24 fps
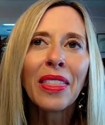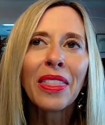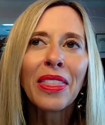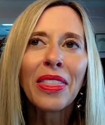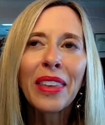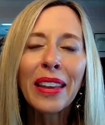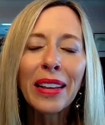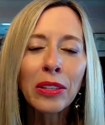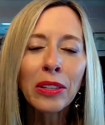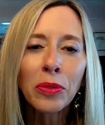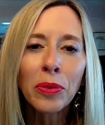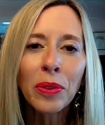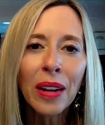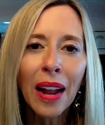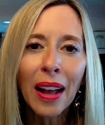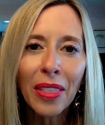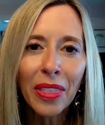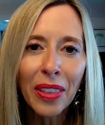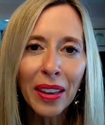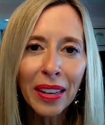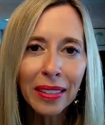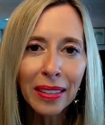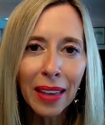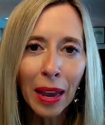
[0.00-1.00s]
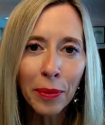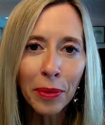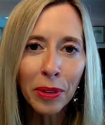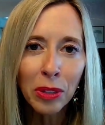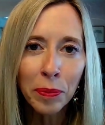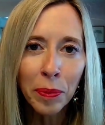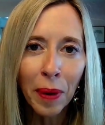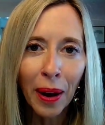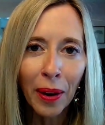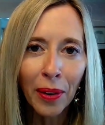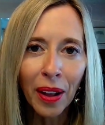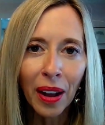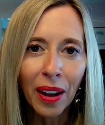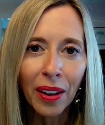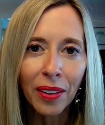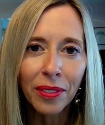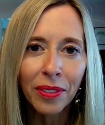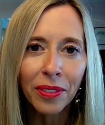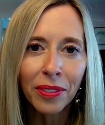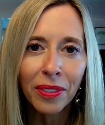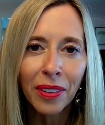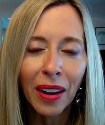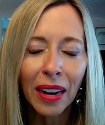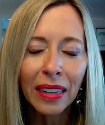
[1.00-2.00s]
These were not things I was proud of.
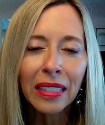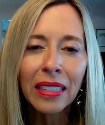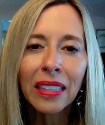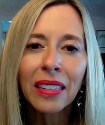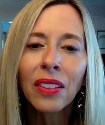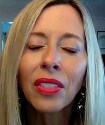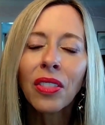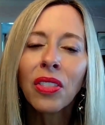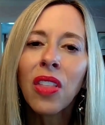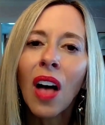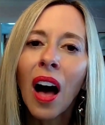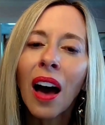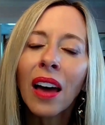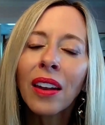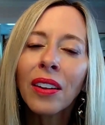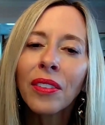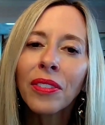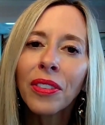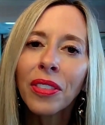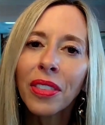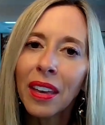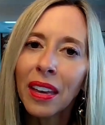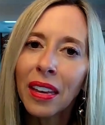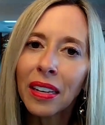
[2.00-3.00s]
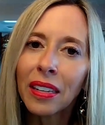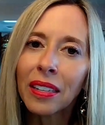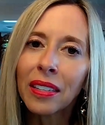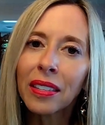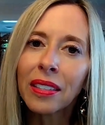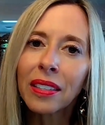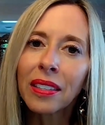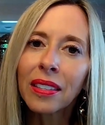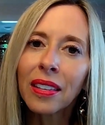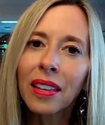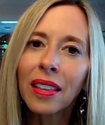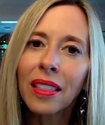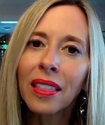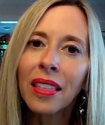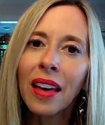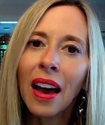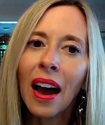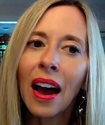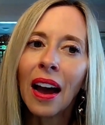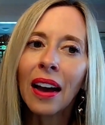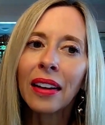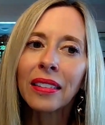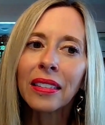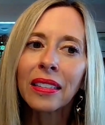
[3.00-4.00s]
I did a lot of things
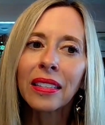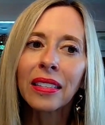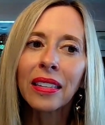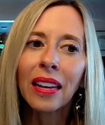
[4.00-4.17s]
that